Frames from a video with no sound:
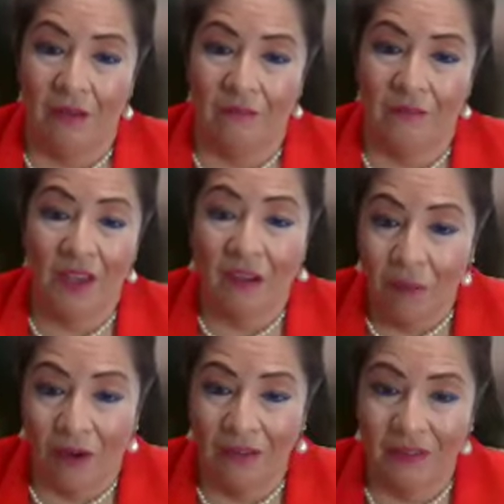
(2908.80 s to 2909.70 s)

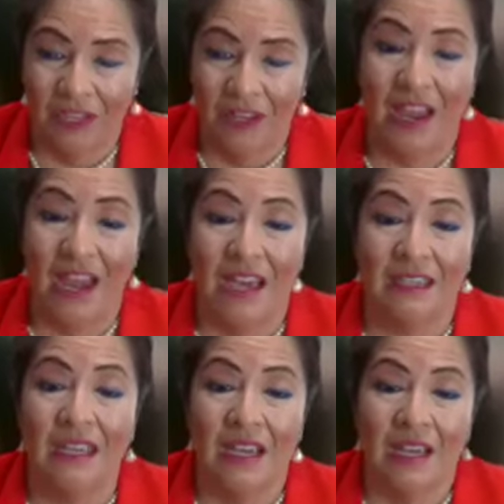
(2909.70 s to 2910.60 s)
softball in your hand,
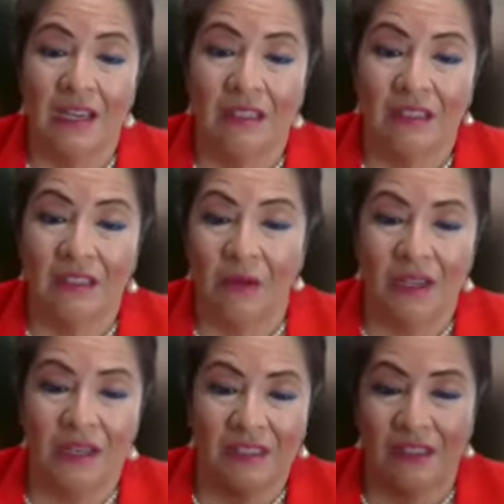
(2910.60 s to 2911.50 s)
so that
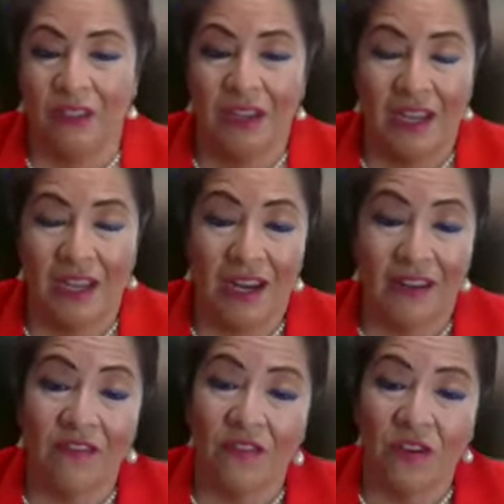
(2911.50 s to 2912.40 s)
way it doesn't look any kind
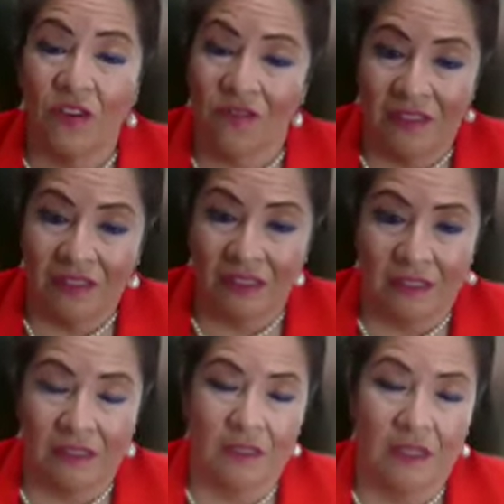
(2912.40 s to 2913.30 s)
of
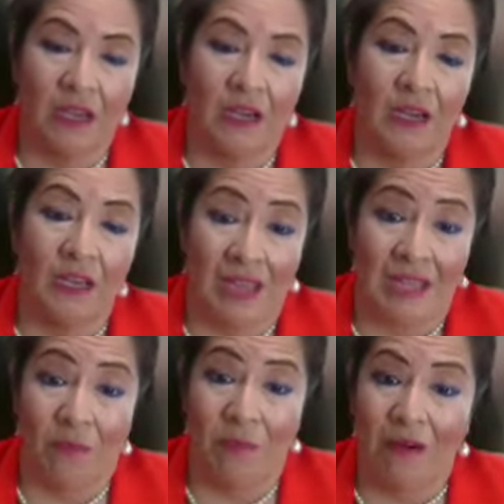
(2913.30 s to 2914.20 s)
nervousness, and
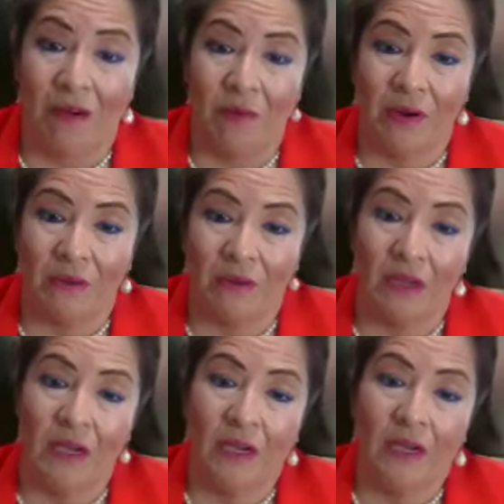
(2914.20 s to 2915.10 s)
that's power pose.
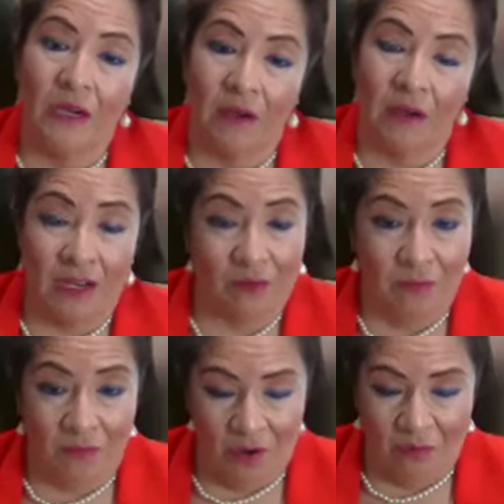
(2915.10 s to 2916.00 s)
And it's
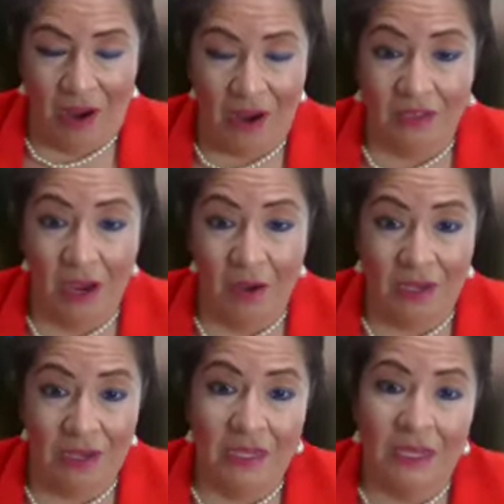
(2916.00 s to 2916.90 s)
right your
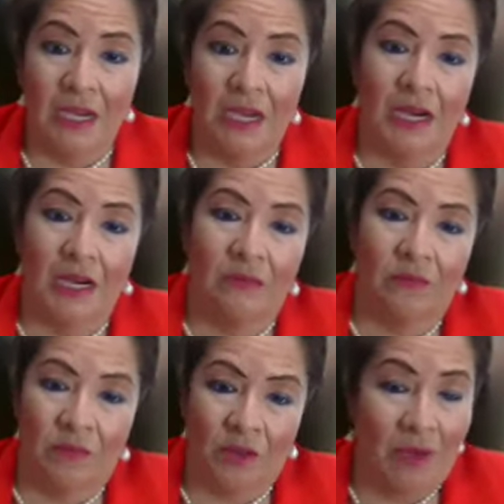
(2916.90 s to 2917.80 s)
tummy,
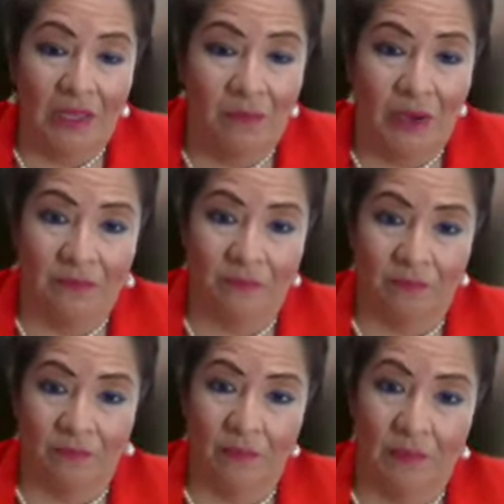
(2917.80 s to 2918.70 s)
your belly button,
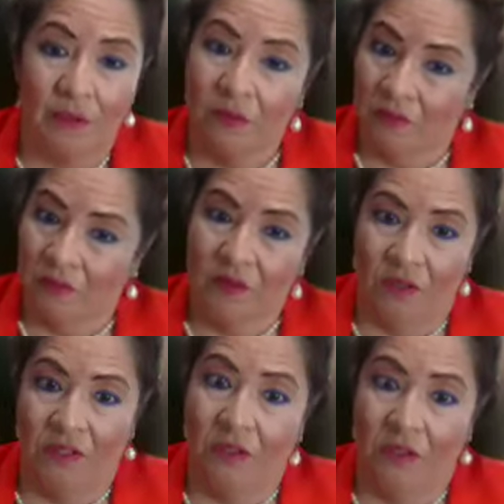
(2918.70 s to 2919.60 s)
so
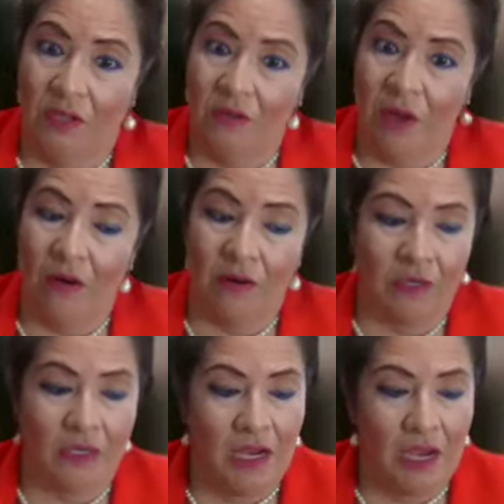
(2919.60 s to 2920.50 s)
you're still looking
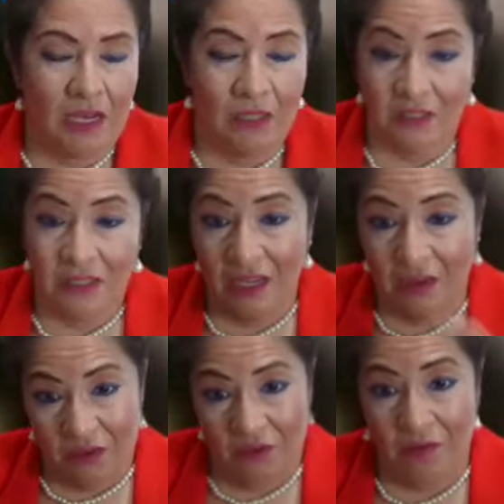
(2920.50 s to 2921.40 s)
power, and you're standing
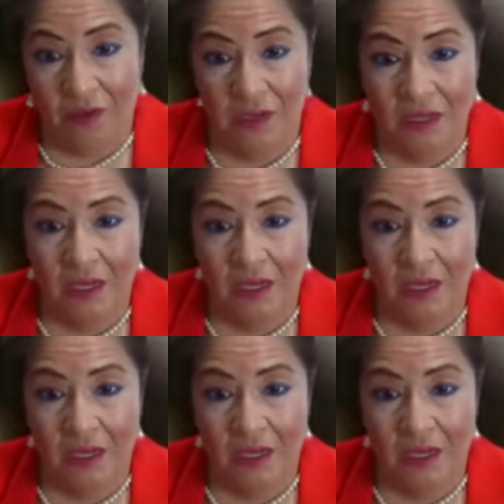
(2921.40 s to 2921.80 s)
with your feet